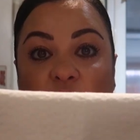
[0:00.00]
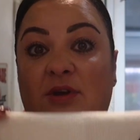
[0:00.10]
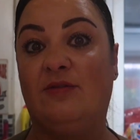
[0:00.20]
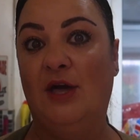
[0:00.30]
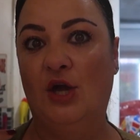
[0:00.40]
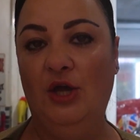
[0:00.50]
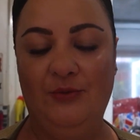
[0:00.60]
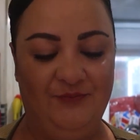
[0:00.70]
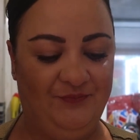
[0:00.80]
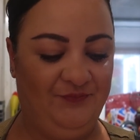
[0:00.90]
we'll give that a
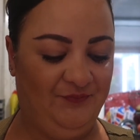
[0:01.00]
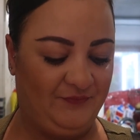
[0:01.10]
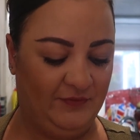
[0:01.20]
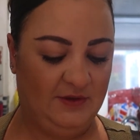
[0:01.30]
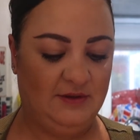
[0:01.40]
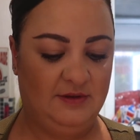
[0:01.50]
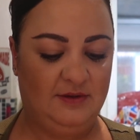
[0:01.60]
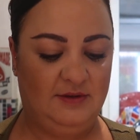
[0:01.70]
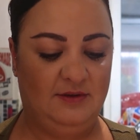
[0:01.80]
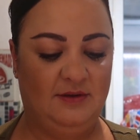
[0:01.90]
go.
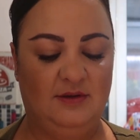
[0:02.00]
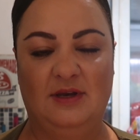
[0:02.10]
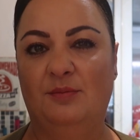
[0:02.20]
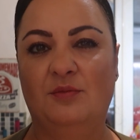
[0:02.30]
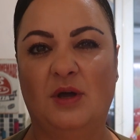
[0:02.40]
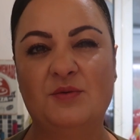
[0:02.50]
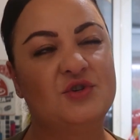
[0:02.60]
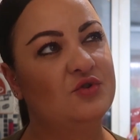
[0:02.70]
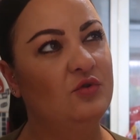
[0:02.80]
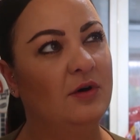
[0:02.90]
And I'm
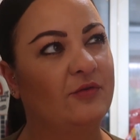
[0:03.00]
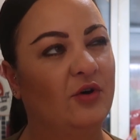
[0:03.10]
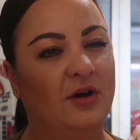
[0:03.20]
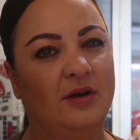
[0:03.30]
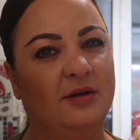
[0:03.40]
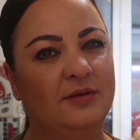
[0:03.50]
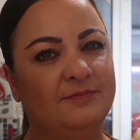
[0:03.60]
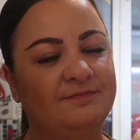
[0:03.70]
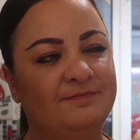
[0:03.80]
sure I've got